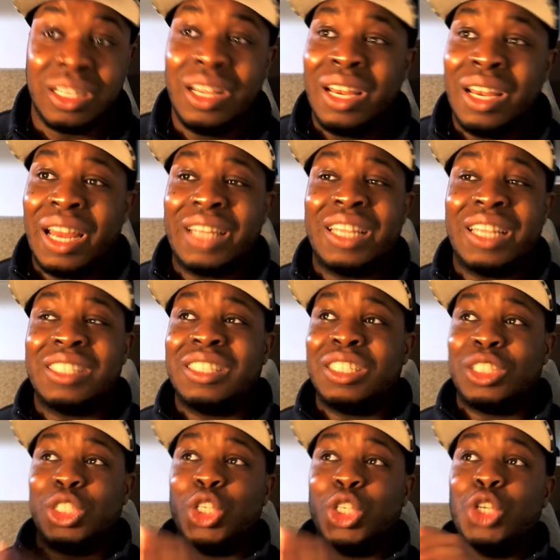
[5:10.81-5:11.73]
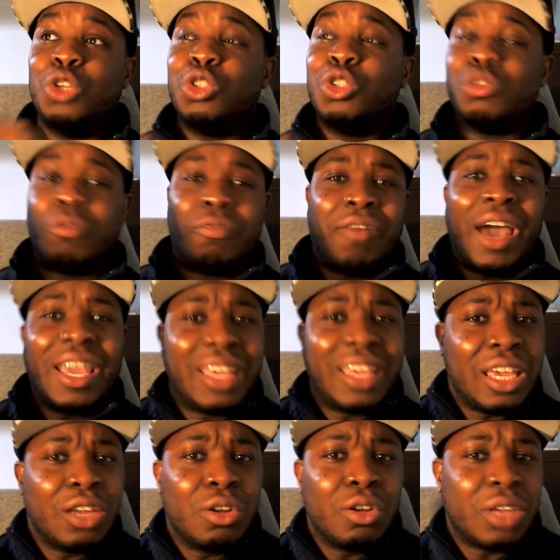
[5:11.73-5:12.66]
Like, there's this huge
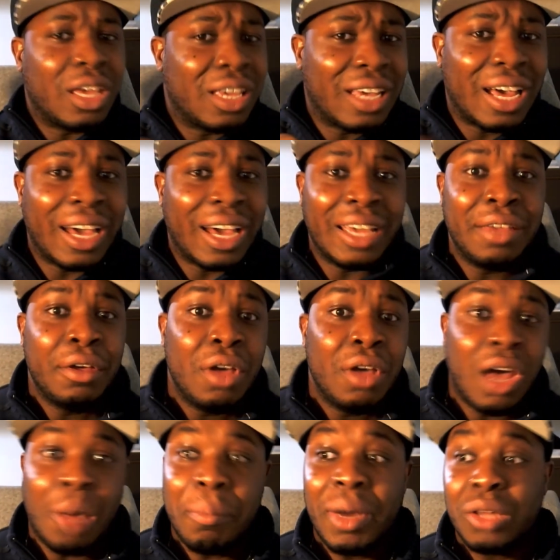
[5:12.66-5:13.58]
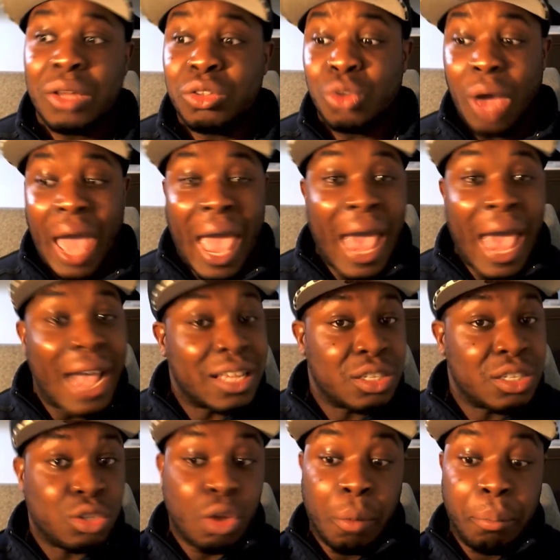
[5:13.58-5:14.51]
Viking-looking guy about to axe
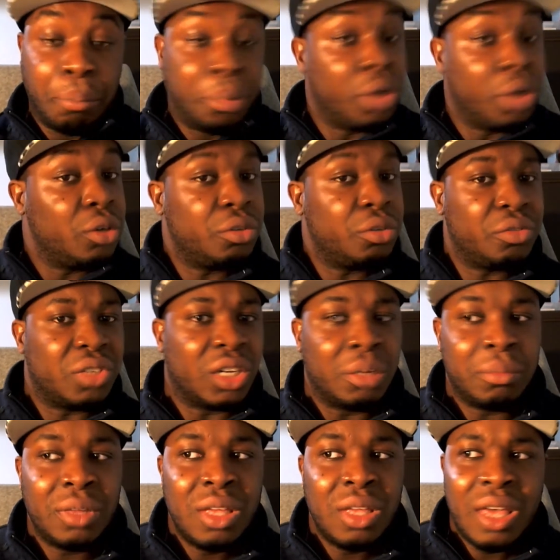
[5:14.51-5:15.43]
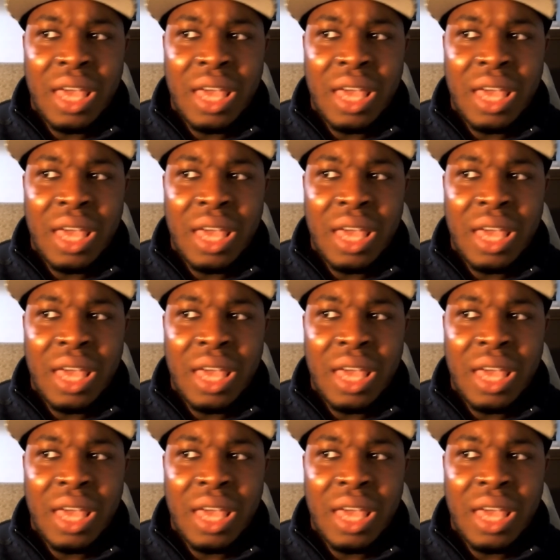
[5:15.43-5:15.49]
the both of them,